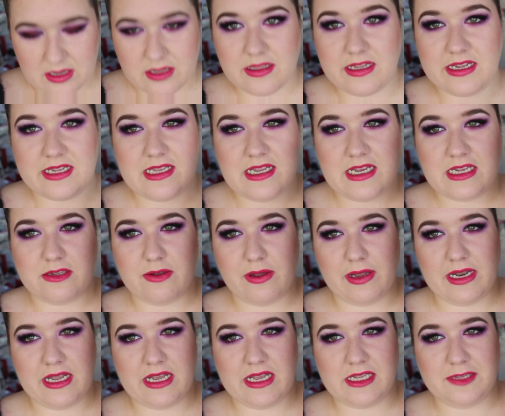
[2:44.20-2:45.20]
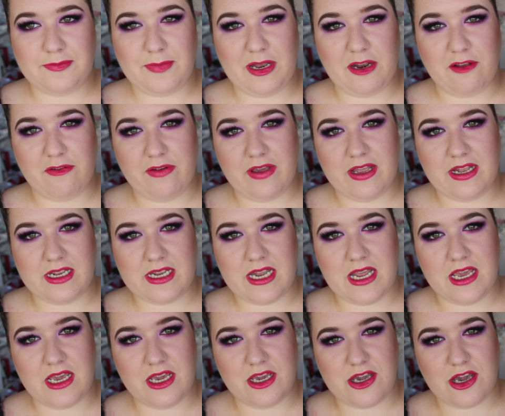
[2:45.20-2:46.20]
This next one is Benefit
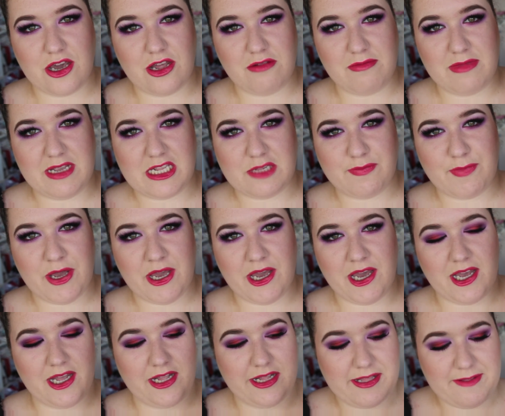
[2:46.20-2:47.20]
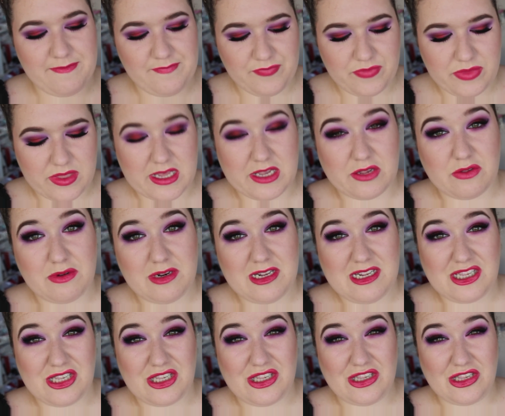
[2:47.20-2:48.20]
Girl Meets Pearl. This one
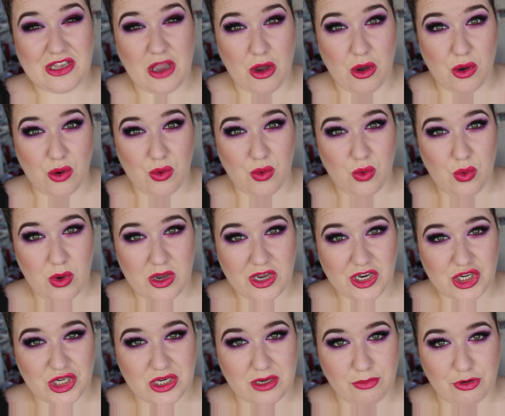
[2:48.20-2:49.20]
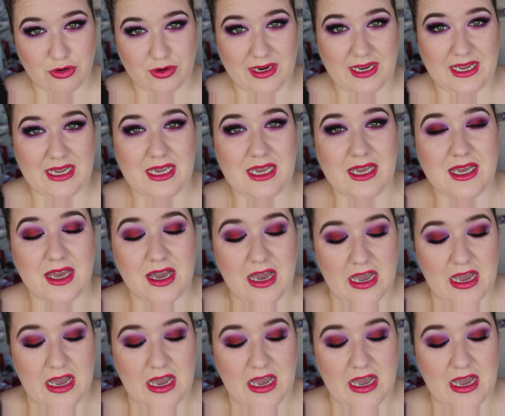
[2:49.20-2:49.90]
is so shimmery.